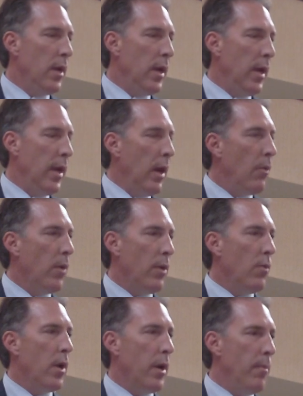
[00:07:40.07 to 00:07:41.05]
And I
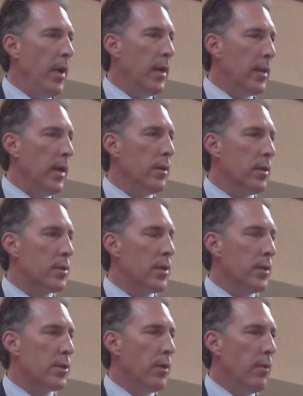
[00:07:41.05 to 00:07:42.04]
wouldn't want to make that
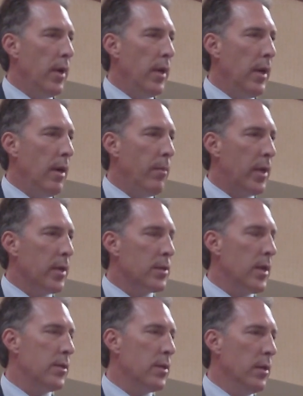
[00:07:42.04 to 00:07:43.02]
decision right now
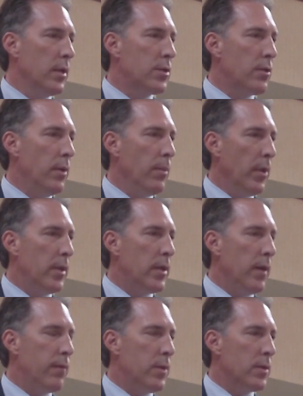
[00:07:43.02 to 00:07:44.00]
because that's an extremely
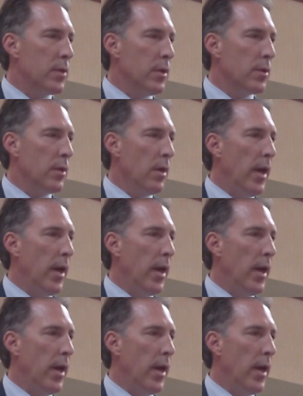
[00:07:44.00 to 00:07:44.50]
tough decision.